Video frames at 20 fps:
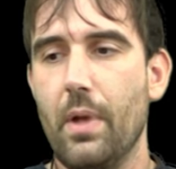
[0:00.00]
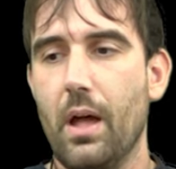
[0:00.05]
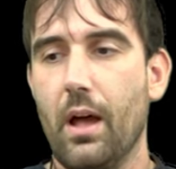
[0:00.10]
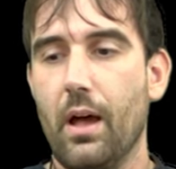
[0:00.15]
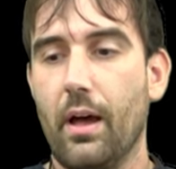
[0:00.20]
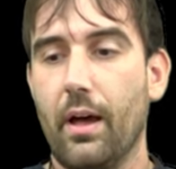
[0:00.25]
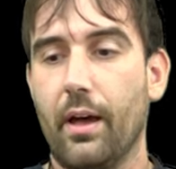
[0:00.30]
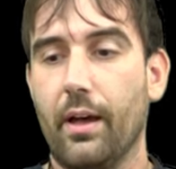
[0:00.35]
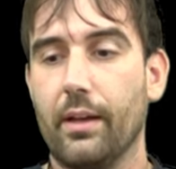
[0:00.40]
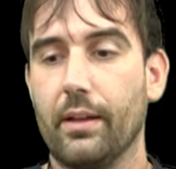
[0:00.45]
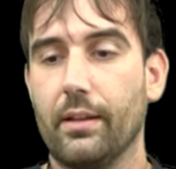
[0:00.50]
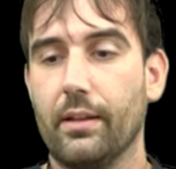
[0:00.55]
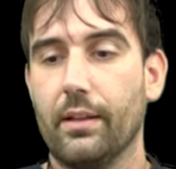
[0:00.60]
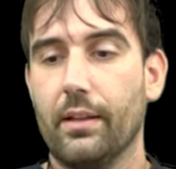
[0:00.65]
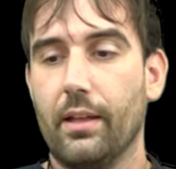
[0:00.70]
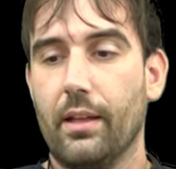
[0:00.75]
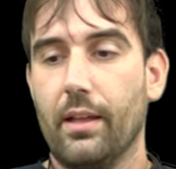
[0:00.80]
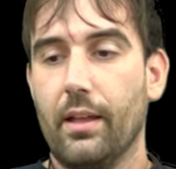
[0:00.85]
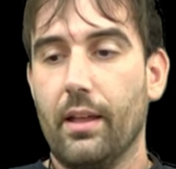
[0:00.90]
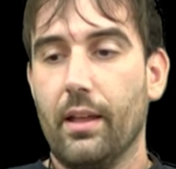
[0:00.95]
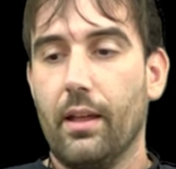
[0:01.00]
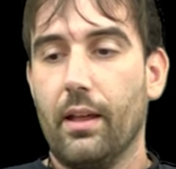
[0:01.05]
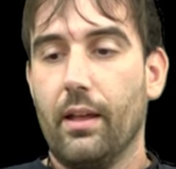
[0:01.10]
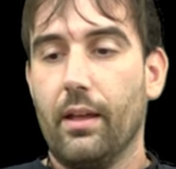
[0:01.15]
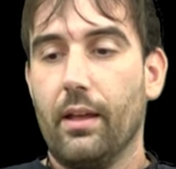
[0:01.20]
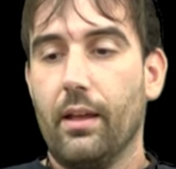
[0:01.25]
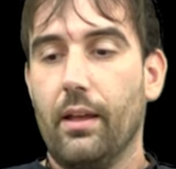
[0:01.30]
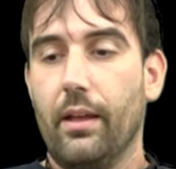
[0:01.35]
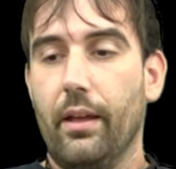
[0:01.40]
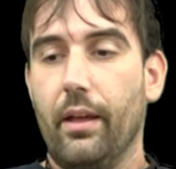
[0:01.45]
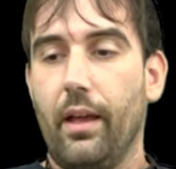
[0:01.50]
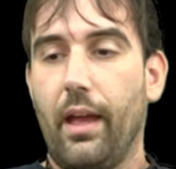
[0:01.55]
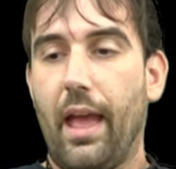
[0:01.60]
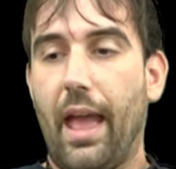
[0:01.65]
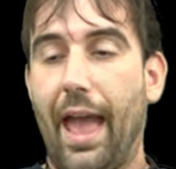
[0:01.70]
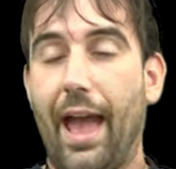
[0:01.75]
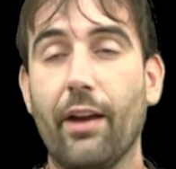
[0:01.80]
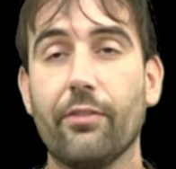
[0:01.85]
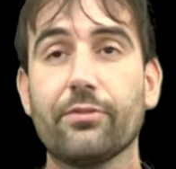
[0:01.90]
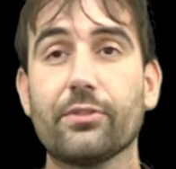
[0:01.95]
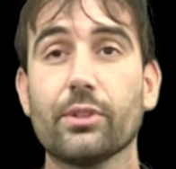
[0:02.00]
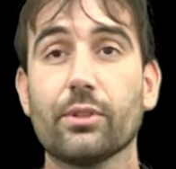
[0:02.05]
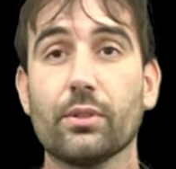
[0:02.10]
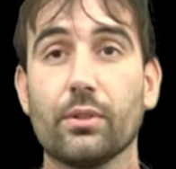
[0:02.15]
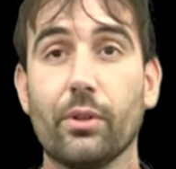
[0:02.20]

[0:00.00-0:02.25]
Uh, after